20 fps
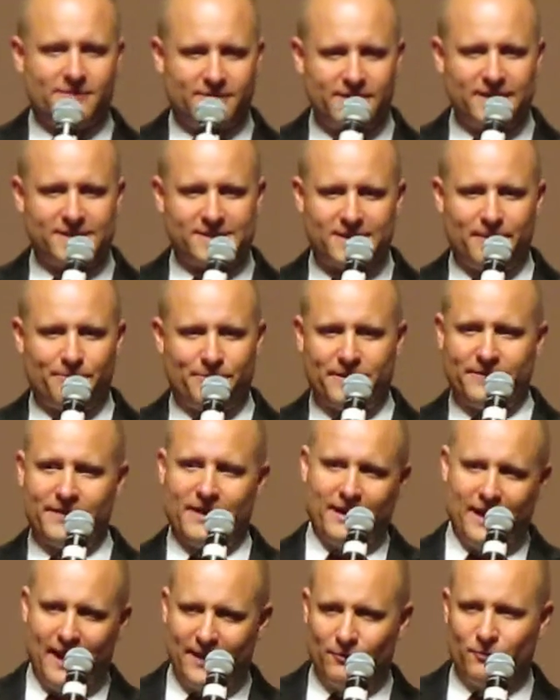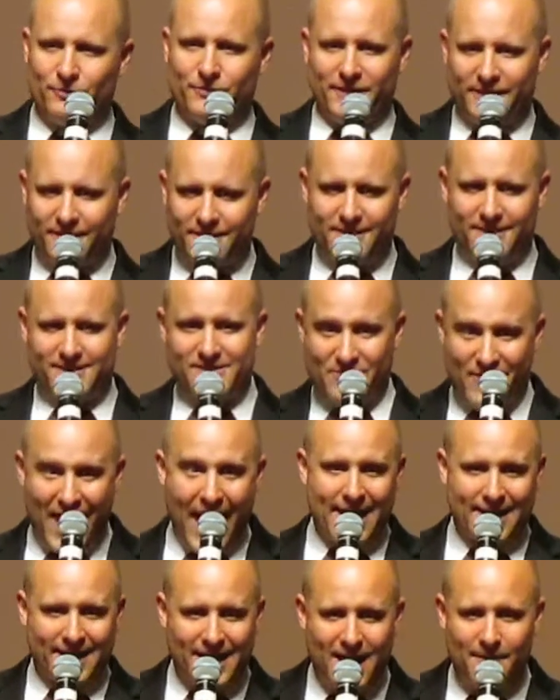It's something that I don't think is
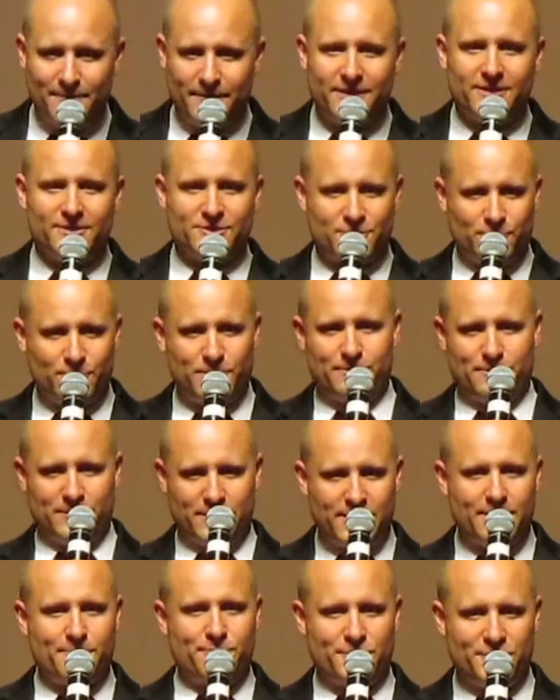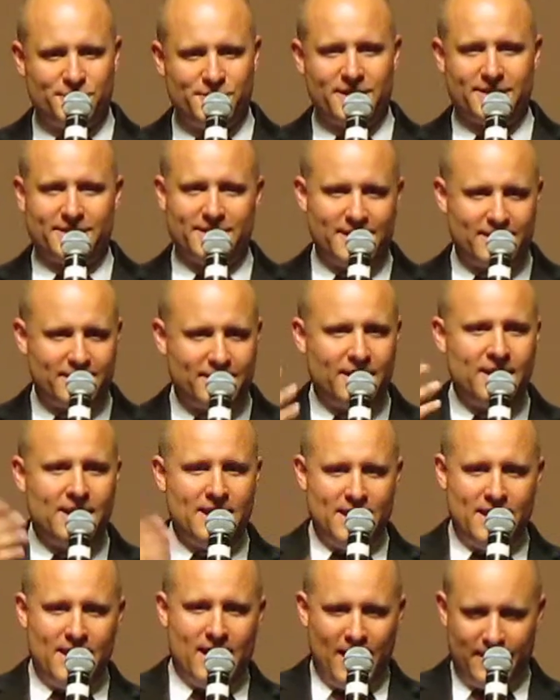that common, and so we really appreciate that, and
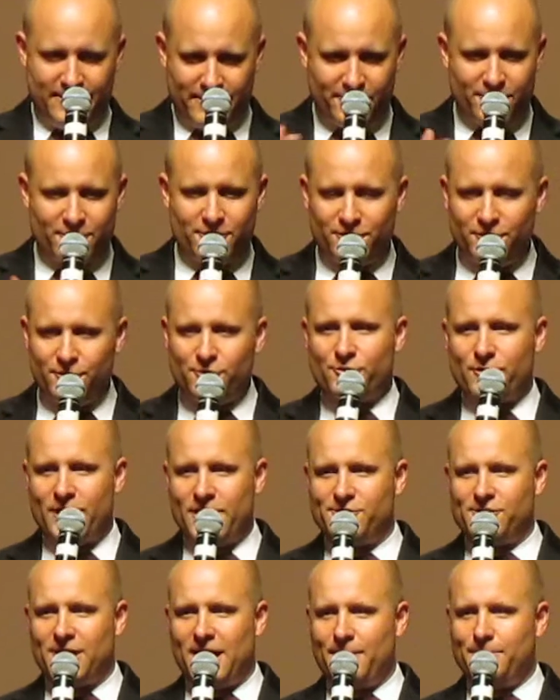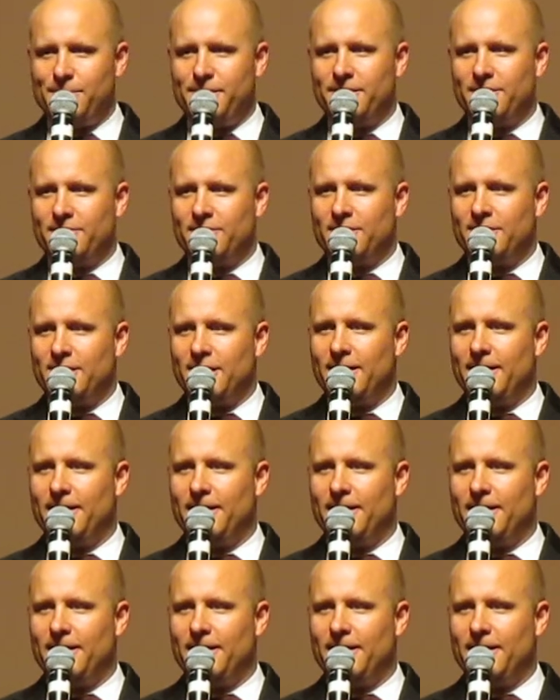I think you're going to do a great job here.